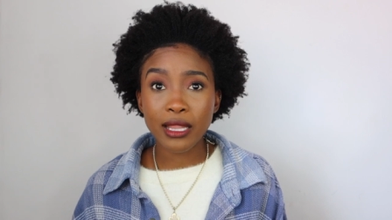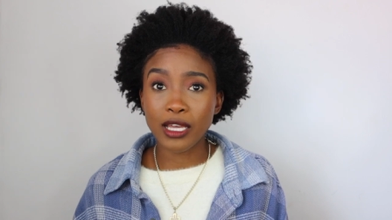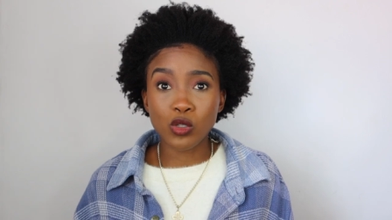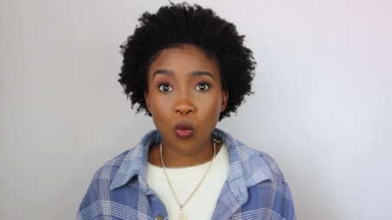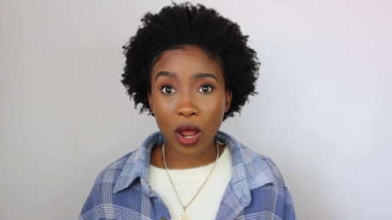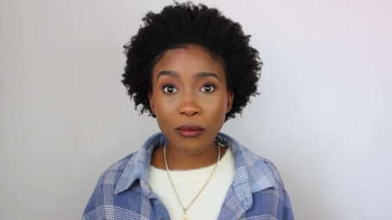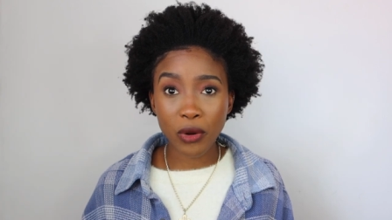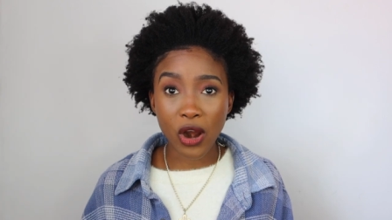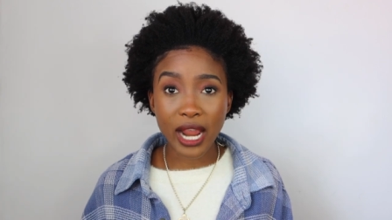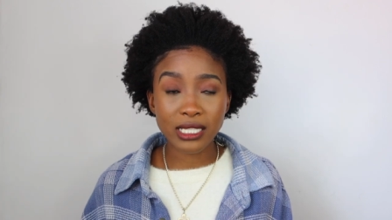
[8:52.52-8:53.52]
That's one
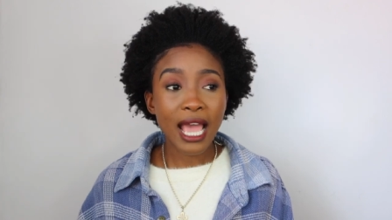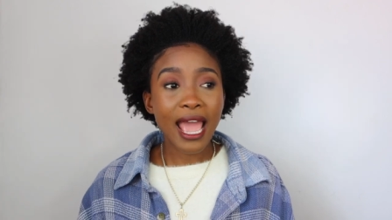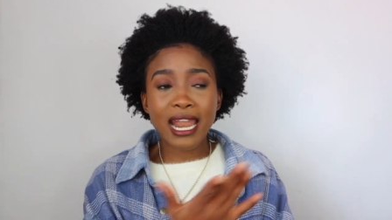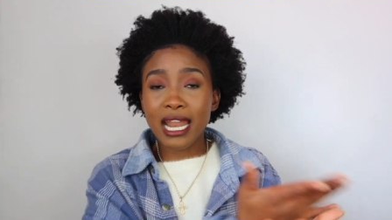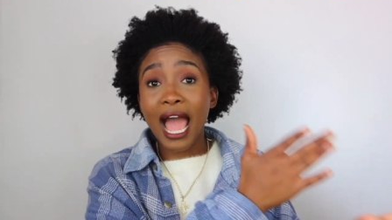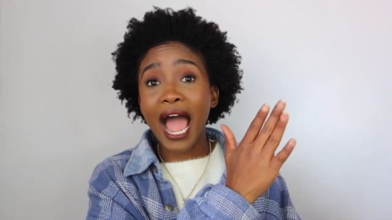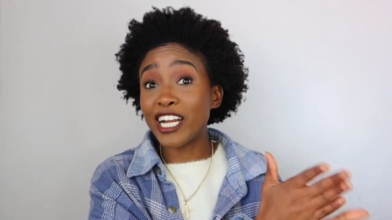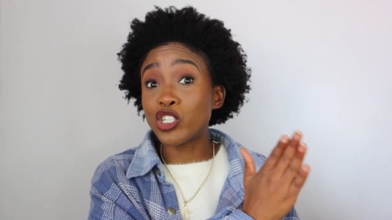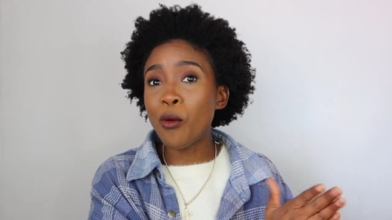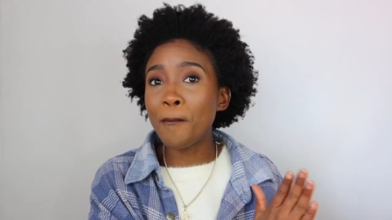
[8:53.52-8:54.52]
price, and
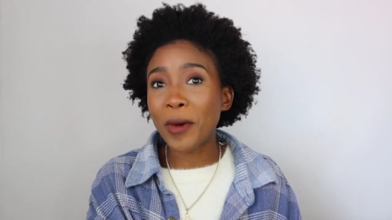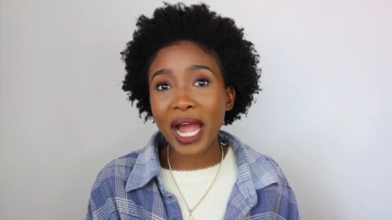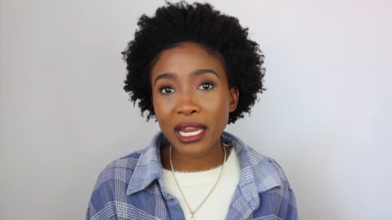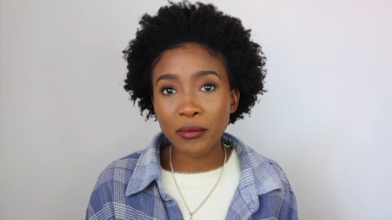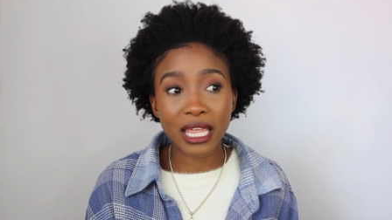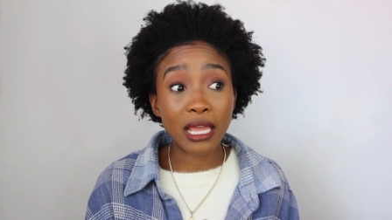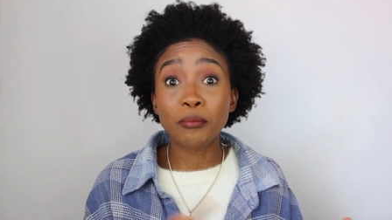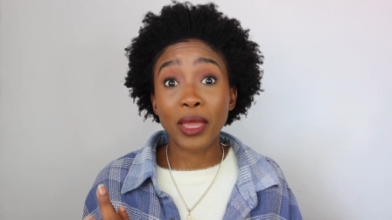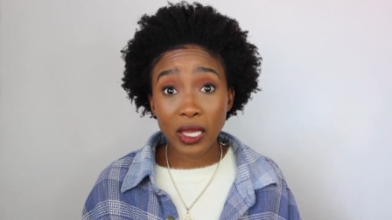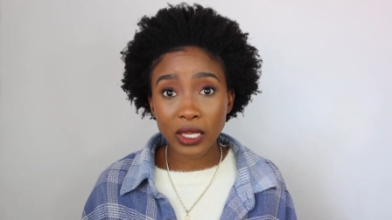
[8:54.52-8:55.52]
I don't mind then
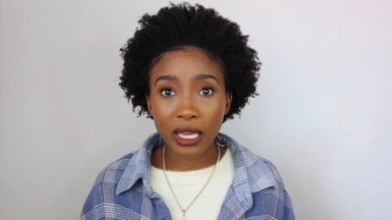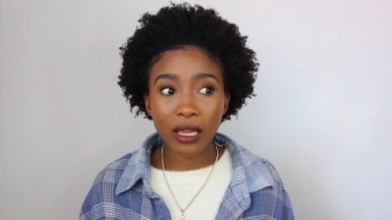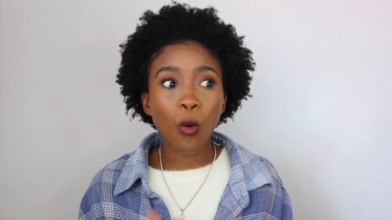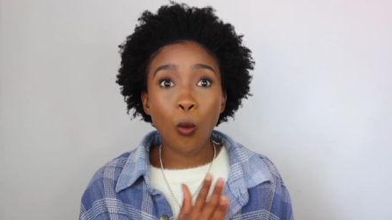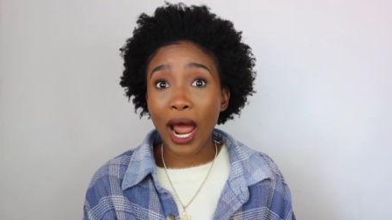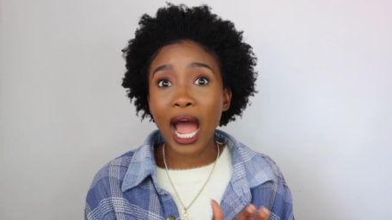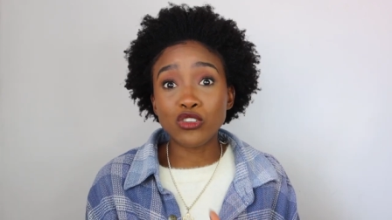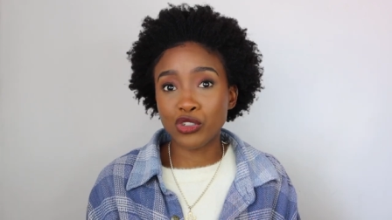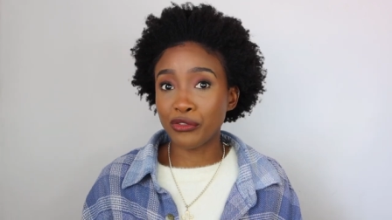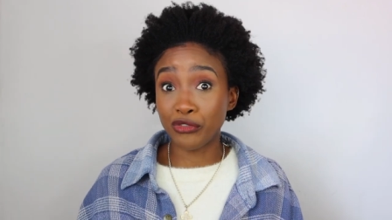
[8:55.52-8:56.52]
paying one
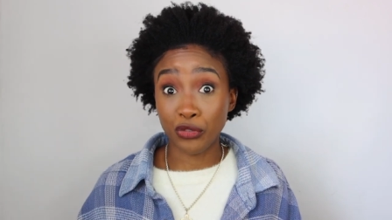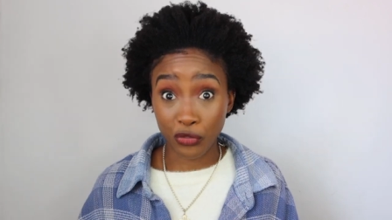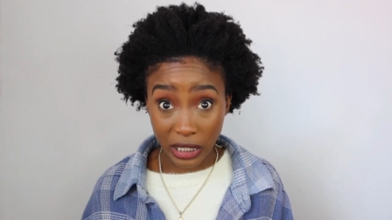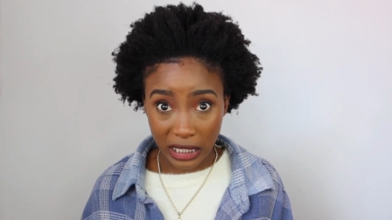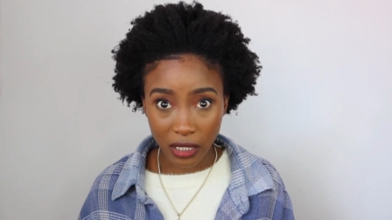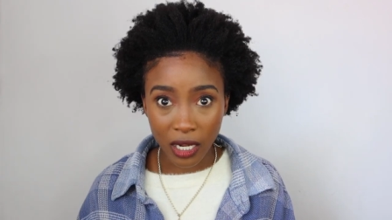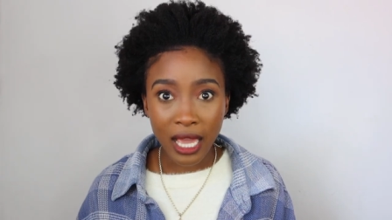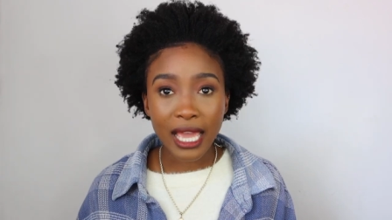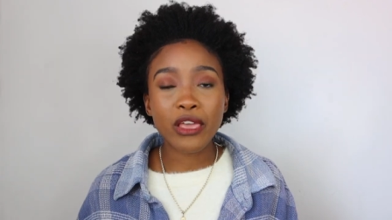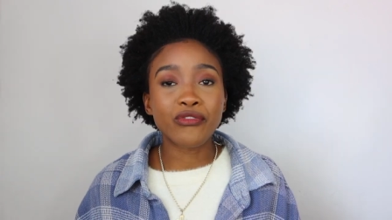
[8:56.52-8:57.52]
hundred fifteen
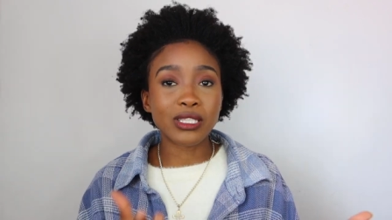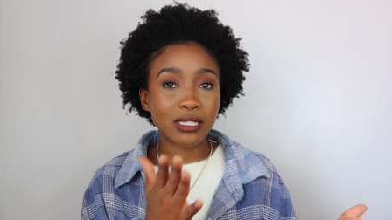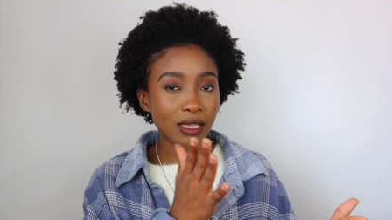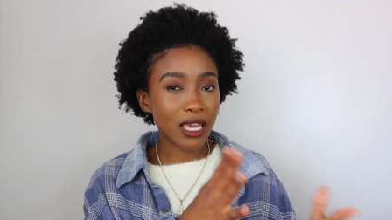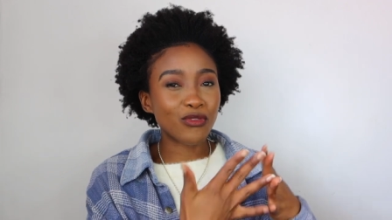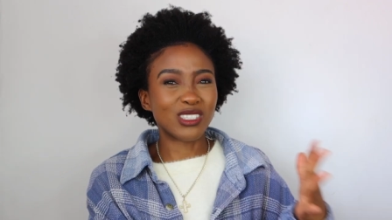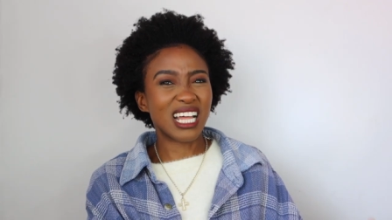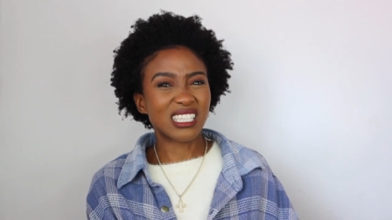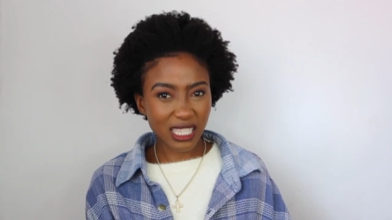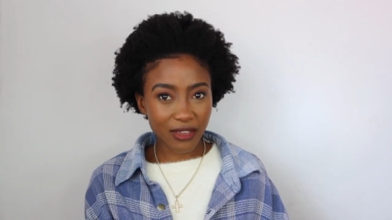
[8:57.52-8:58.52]
if it's if it's
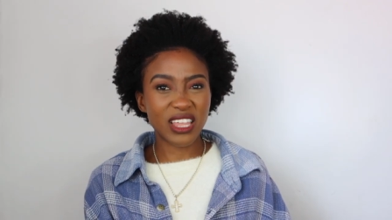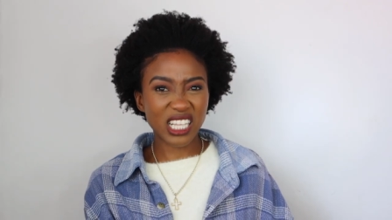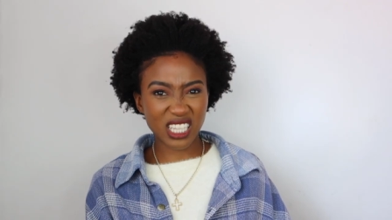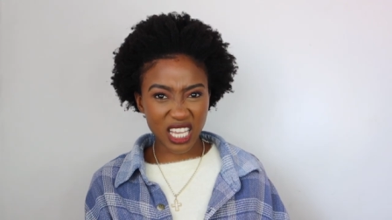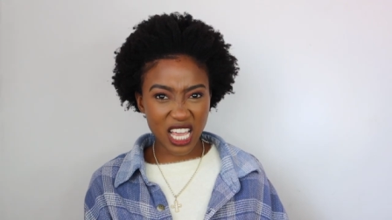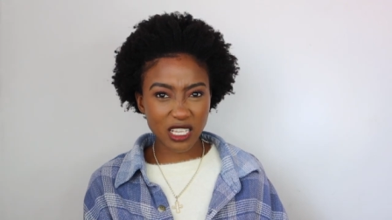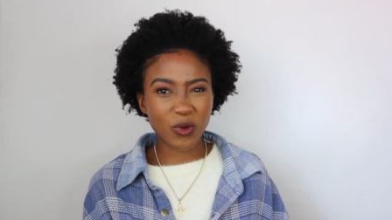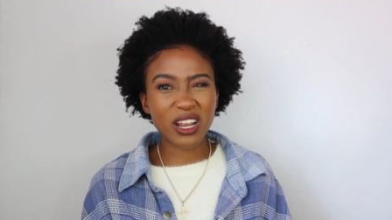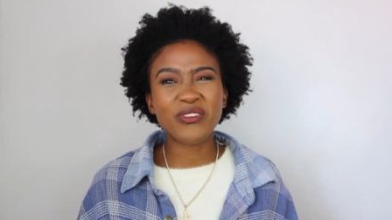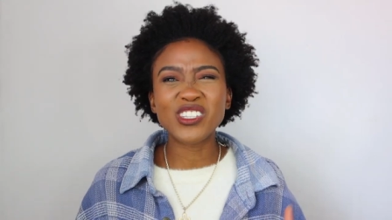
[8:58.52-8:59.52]
that if that's the case.
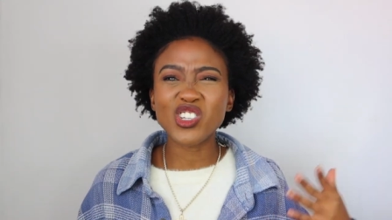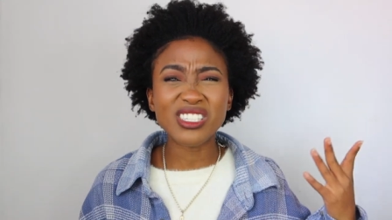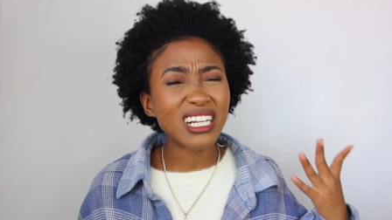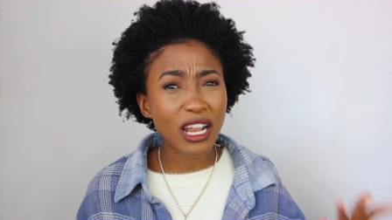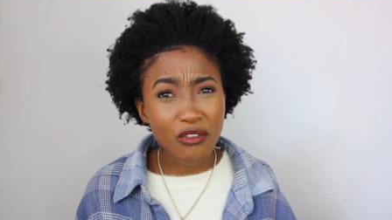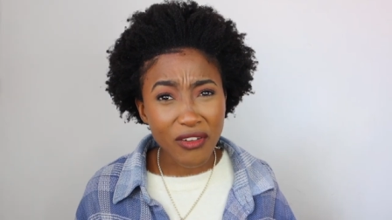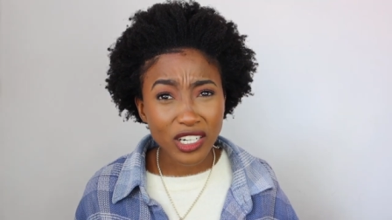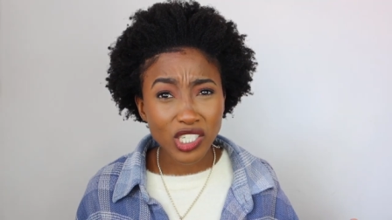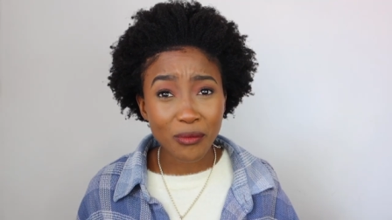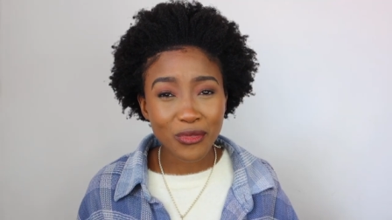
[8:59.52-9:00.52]
But if it's just a
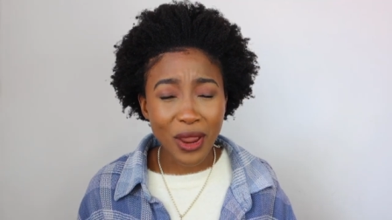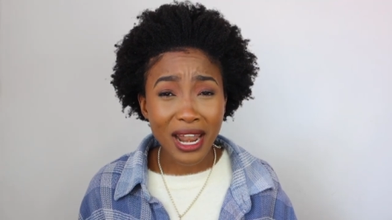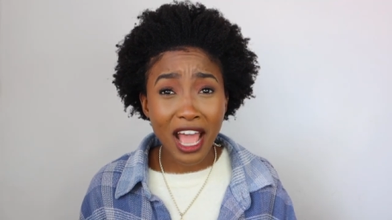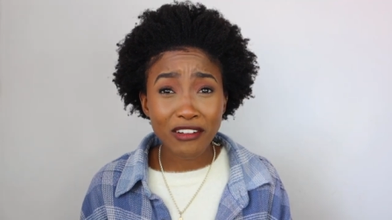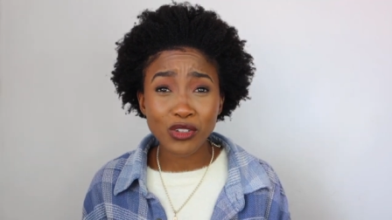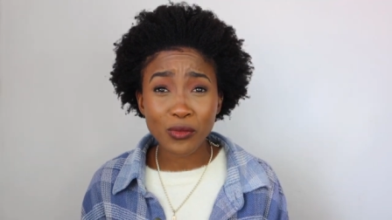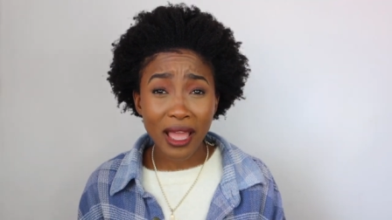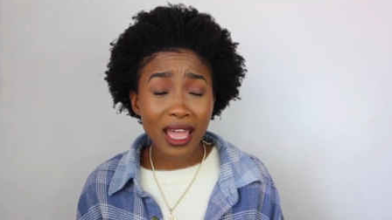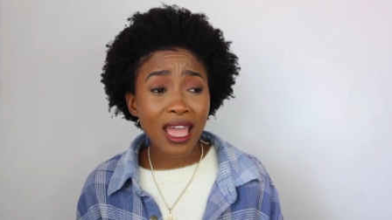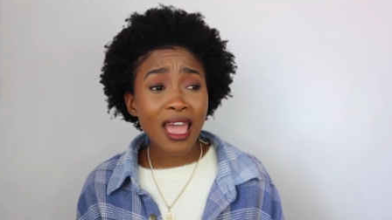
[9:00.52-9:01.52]
clarifying shampoo and I have to
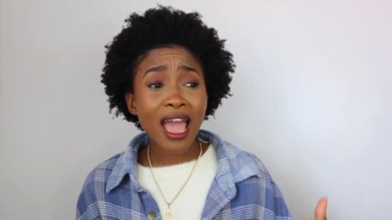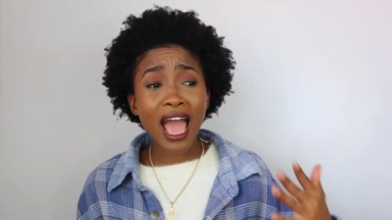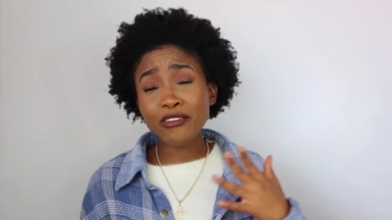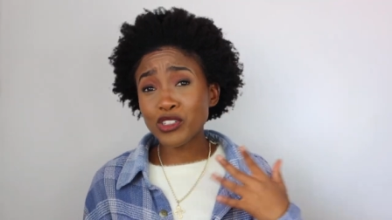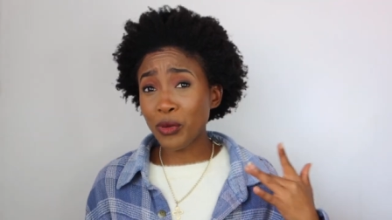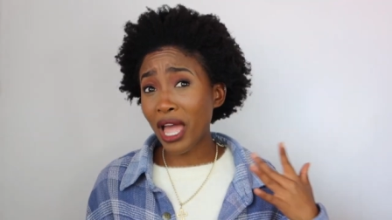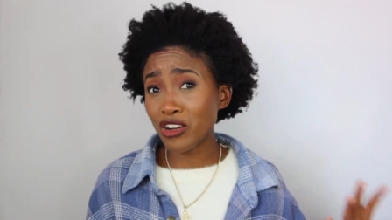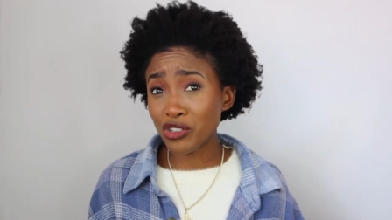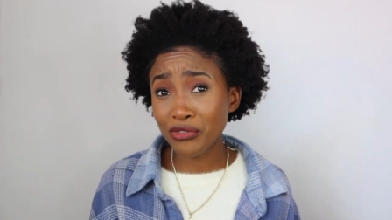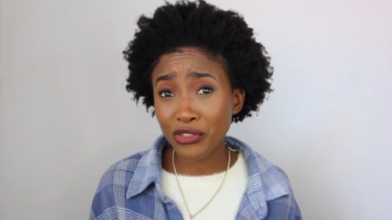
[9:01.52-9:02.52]
buy, I have to pay one hundred